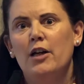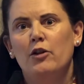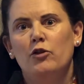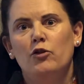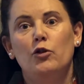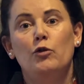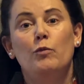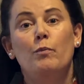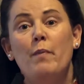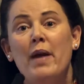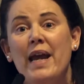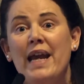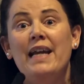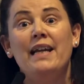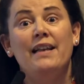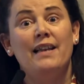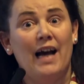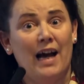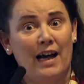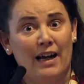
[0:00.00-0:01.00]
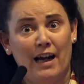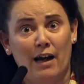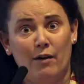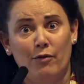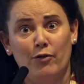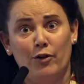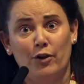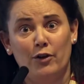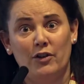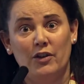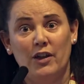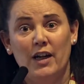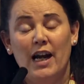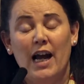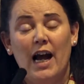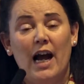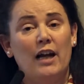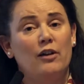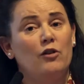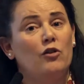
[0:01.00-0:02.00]
to make that effort
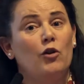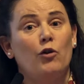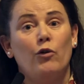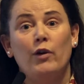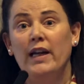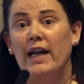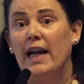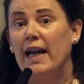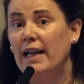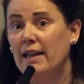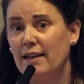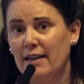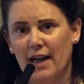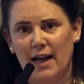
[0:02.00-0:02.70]
and create